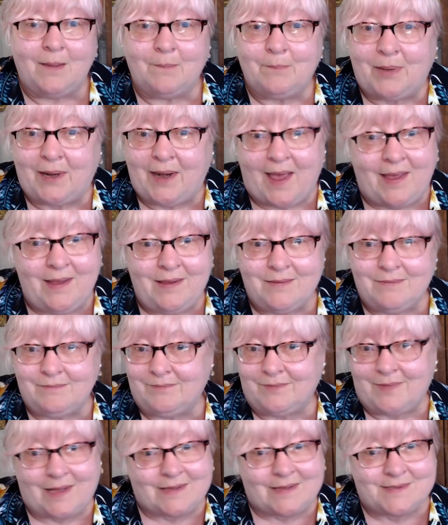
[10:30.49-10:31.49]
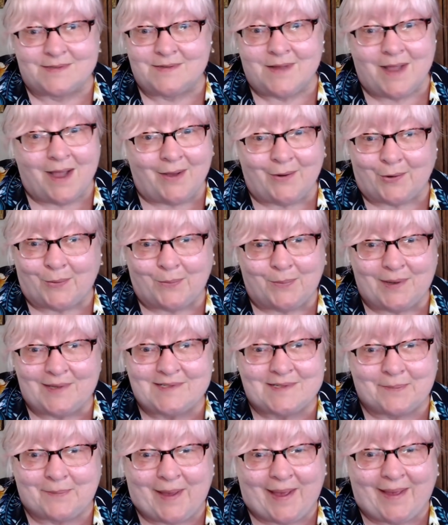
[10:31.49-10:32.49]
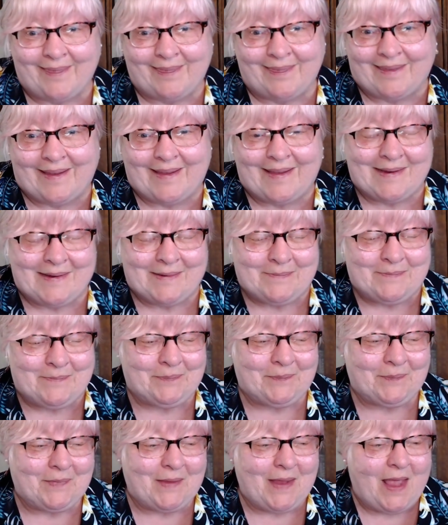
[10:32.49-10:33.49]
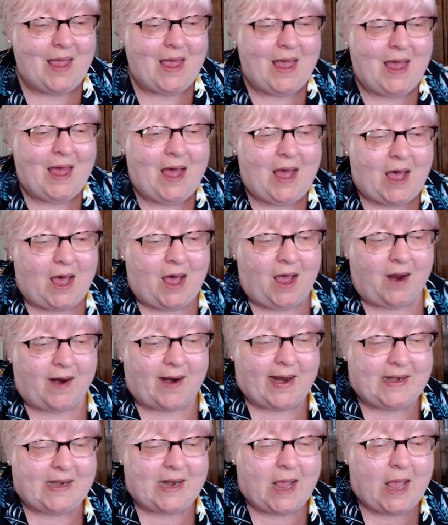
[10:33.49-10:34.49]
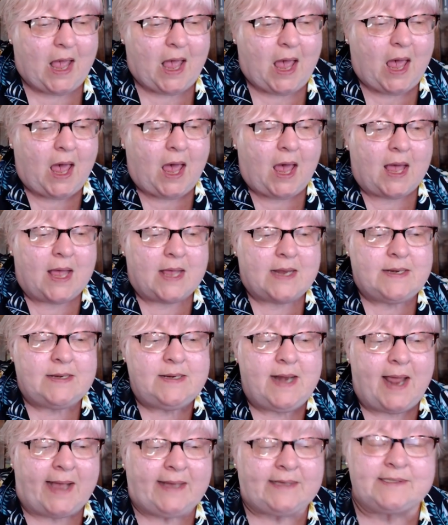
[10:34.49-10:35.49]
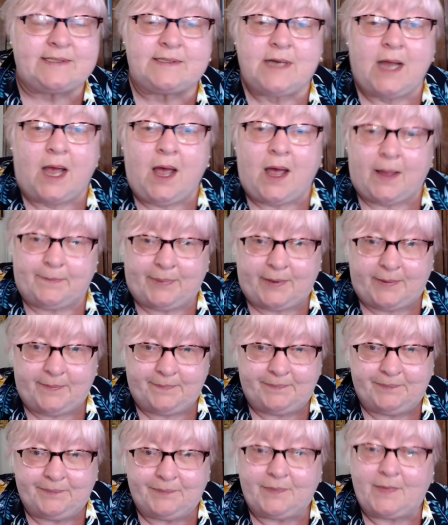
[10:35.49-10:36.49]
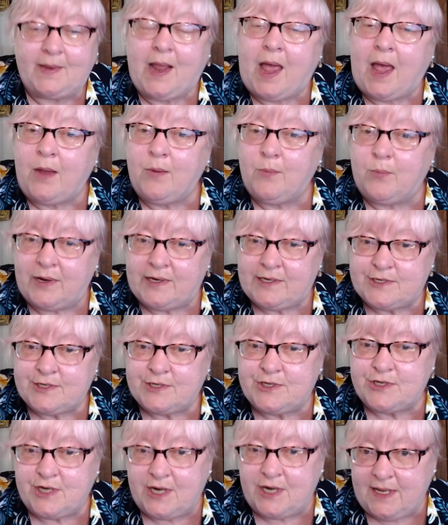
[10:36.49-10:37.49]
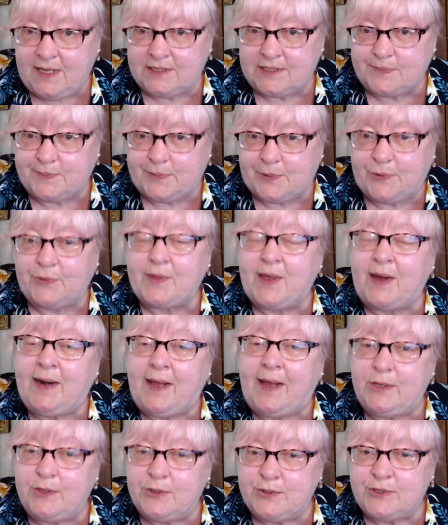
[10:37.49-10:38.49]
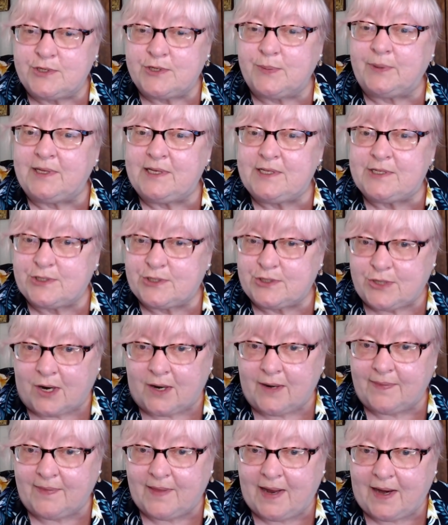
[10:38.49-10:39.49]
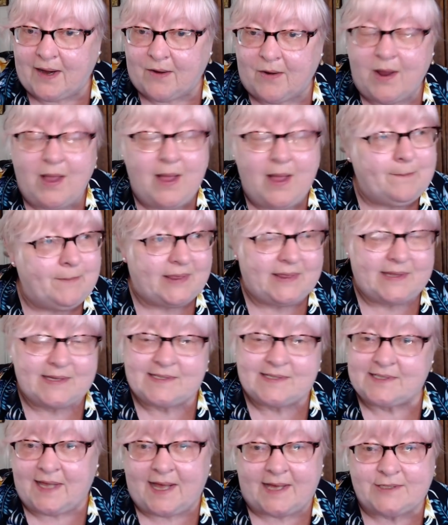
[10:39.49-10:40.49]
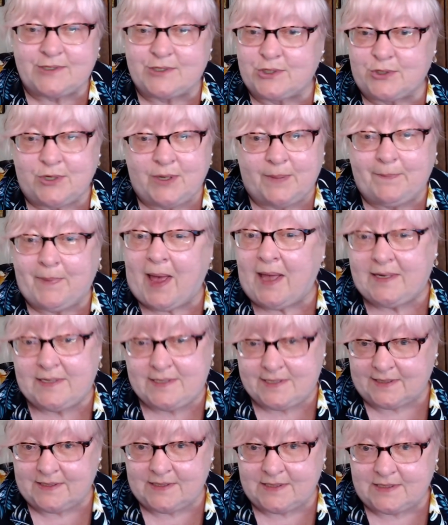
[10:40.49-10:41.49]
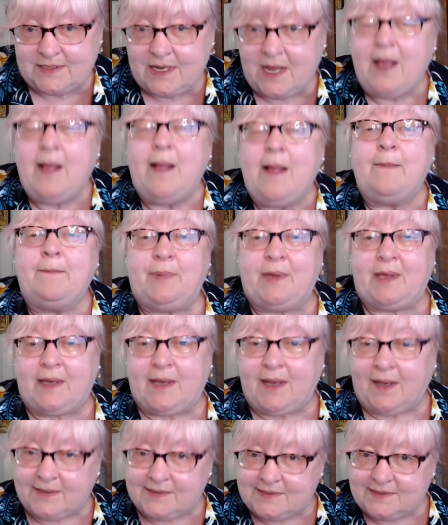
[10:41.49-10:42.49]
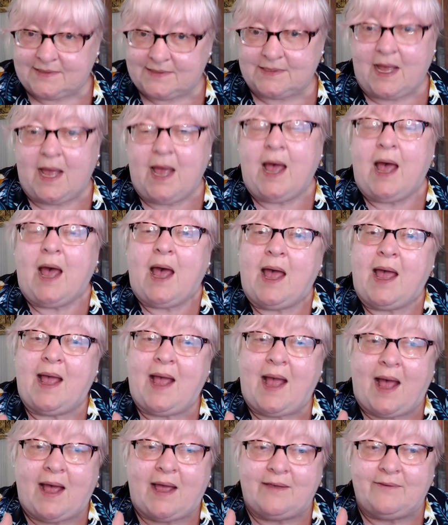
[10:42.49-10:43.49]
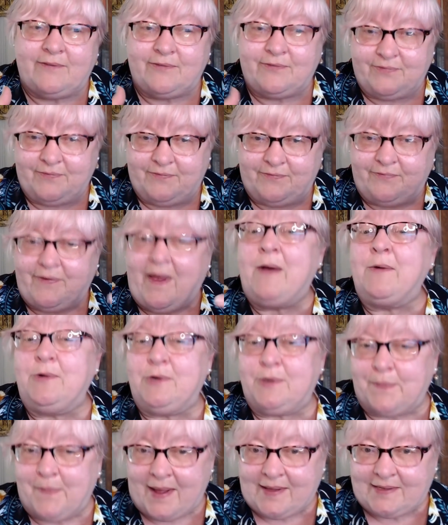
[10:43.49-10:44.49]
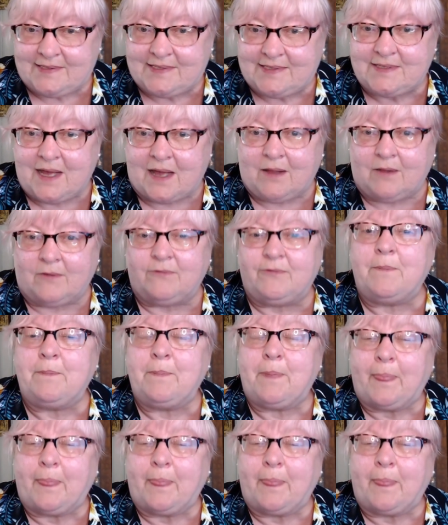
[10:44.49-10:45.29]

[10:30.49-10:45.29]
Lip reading: But hey, that's not always a bad thing. All right, next up, I went to Janine's booth, and I usually start there, but this last trip I didn't, because I found myself